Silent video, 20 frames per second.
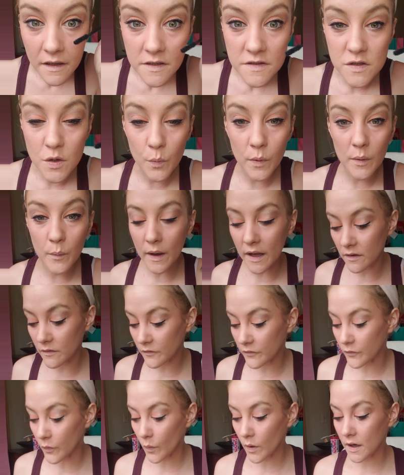So we went
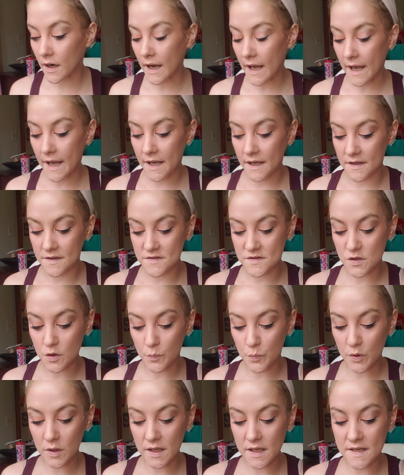for a
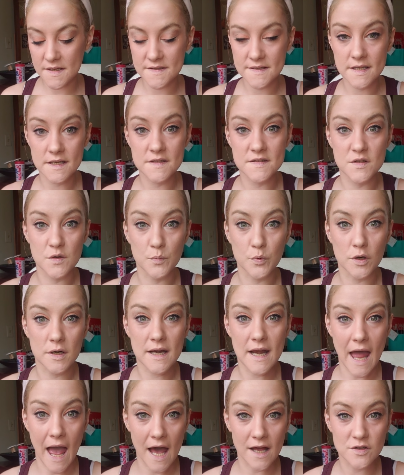super easy, super
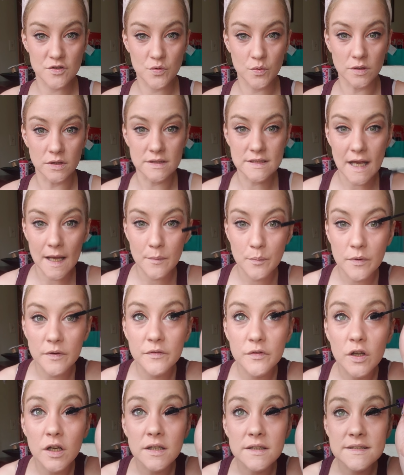natural type
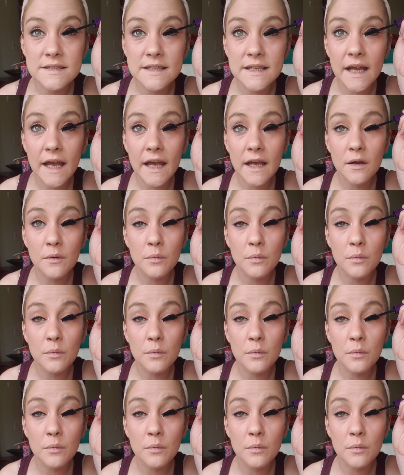of look today.